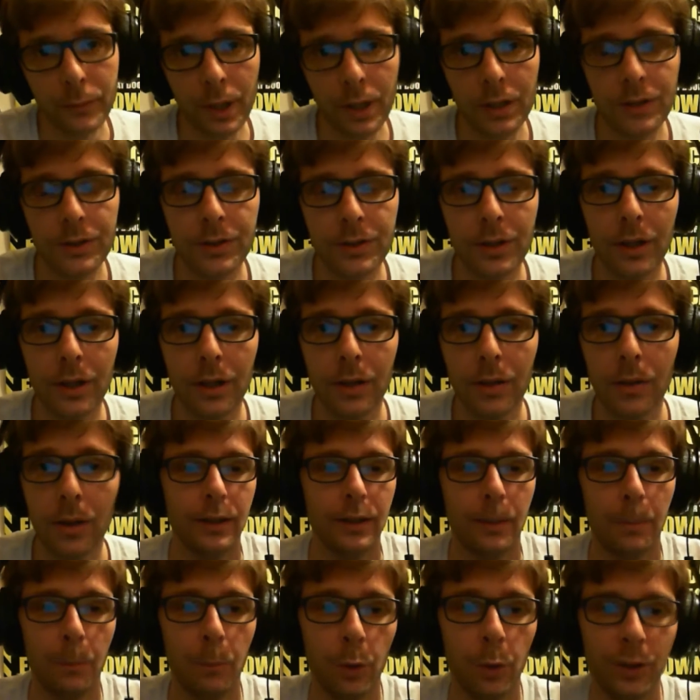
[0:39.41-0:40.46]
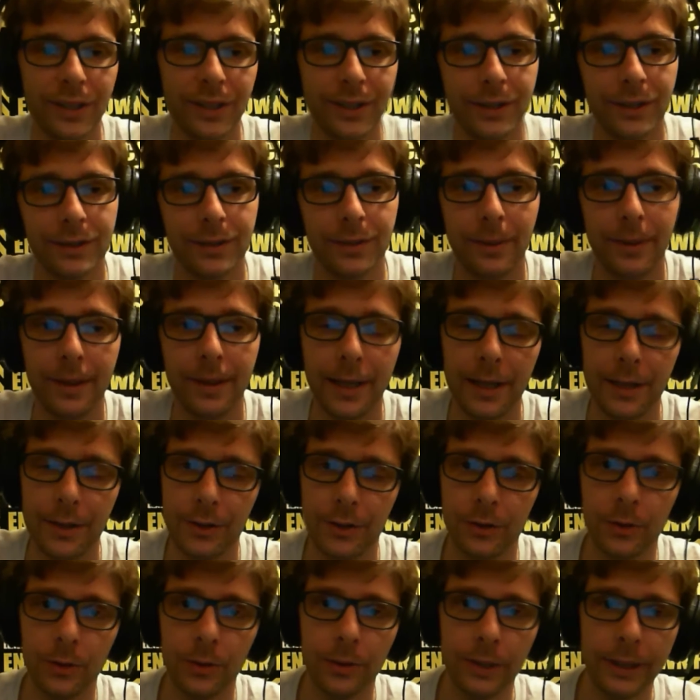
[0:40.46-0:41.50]
So more details about that
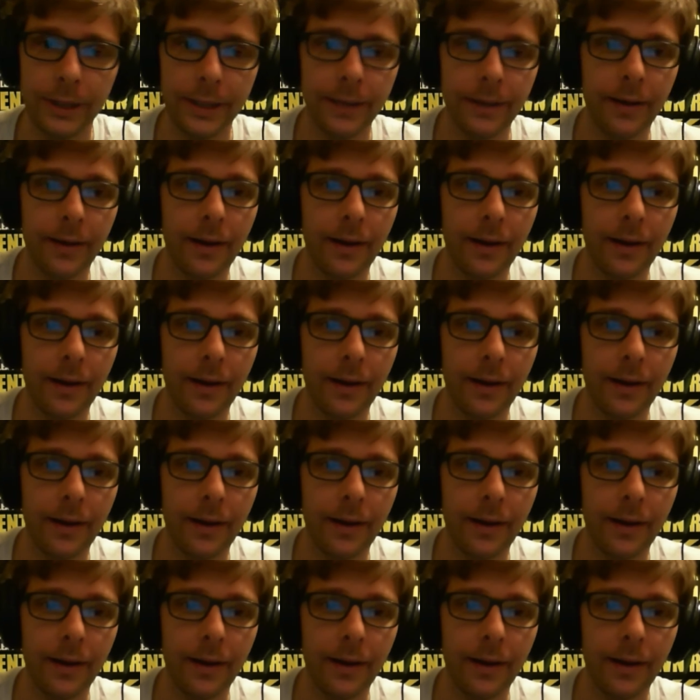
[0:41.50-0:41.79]
shortly.